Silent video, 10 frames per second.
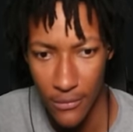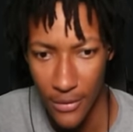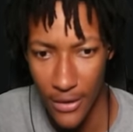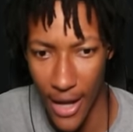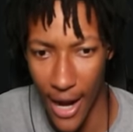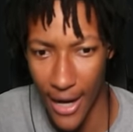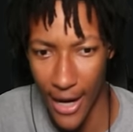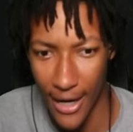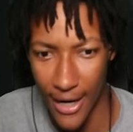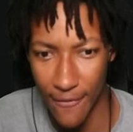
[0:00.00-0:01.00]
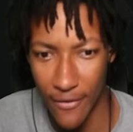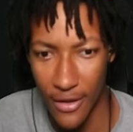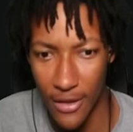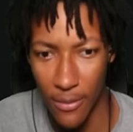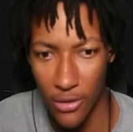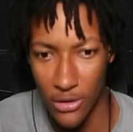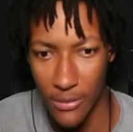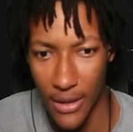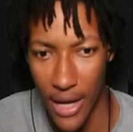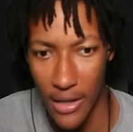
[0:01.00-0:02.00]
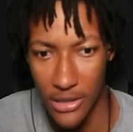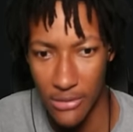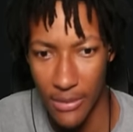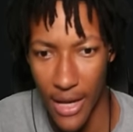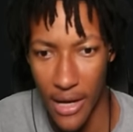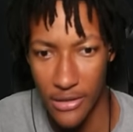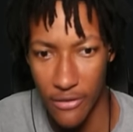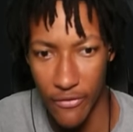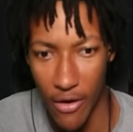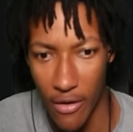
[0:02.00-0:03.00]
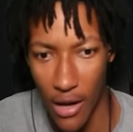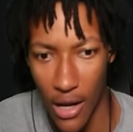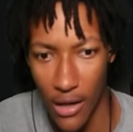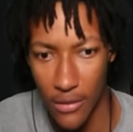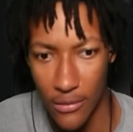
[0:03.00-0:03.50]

Yeah, I, I kind of forget about these mechanics. These mechanics are very odd.